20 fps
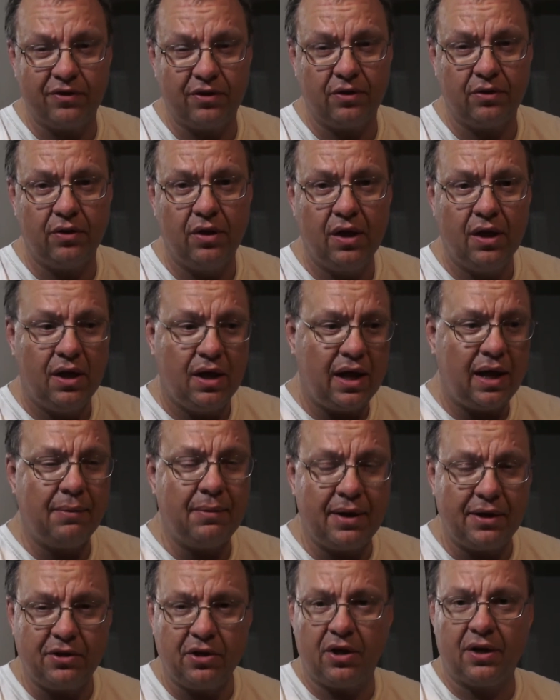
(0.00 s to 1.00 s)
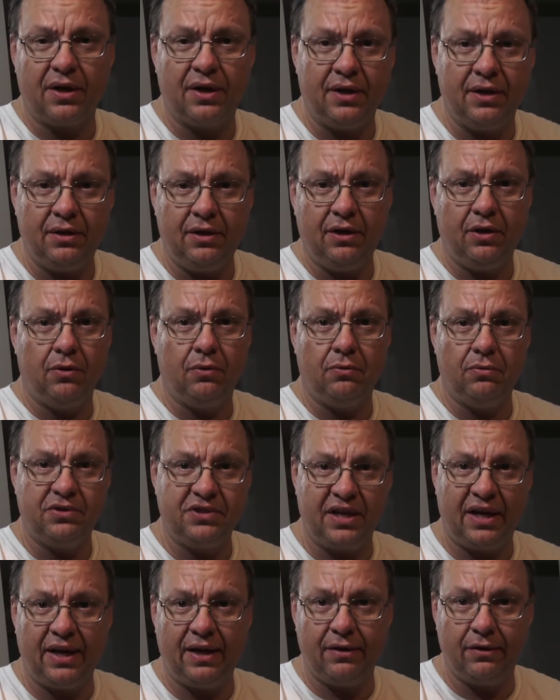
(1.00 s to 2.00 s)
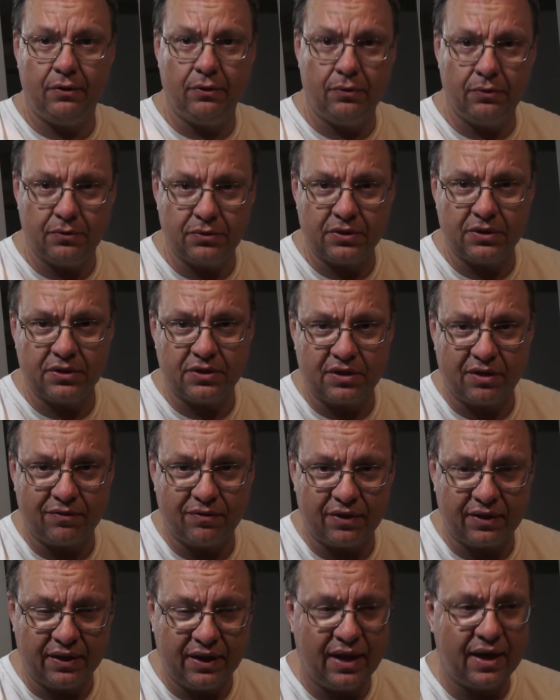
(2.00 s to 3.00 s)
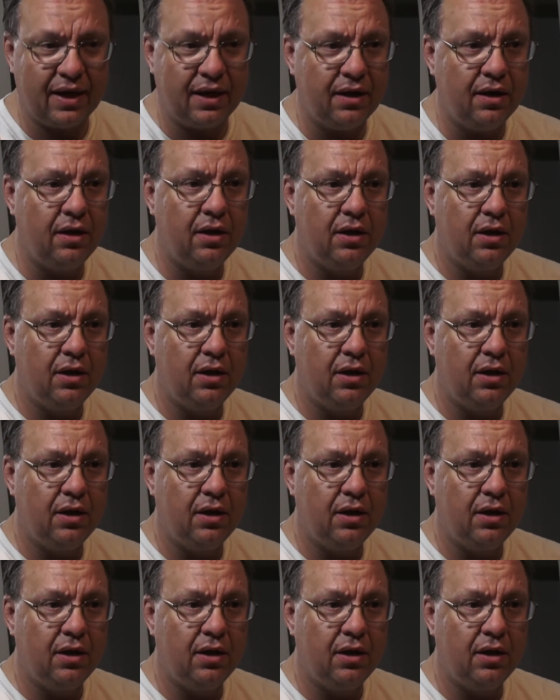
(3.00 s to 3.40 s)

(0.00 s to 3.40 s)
You know, I'm not talking, you know, sand dunes and stuff like that,